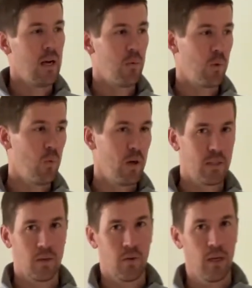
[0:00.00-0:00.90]
We wanted
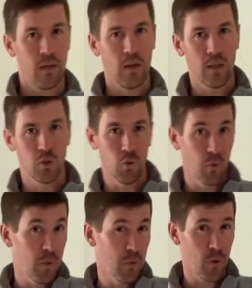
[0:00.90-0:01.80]
to create a true
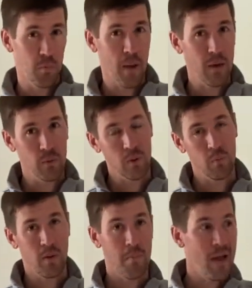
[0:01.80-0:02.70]
third bedroom
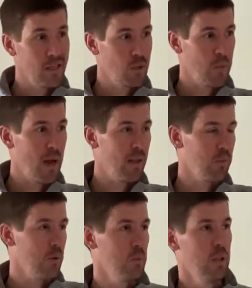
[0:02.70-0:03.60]
with a master
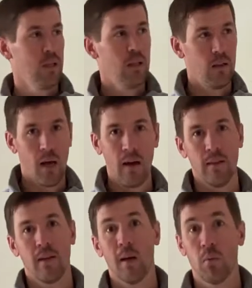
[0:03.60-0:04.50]
bathroom. A lot of
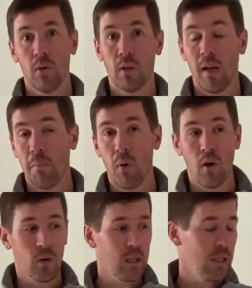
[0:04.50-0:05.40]
the time, we're looking at
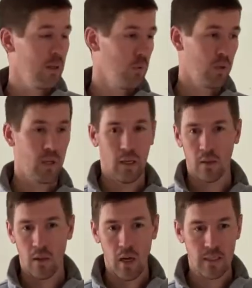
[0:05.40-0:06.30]
parking, we're looking at
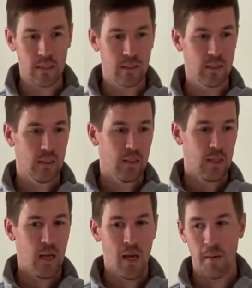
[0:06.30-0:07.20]
closets,
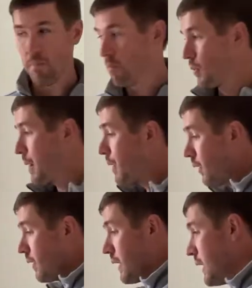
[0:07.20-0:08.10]

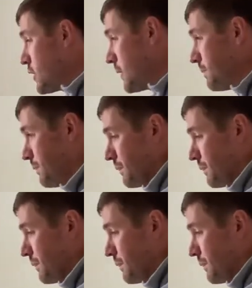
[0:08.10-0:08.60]
primarily the kitchen.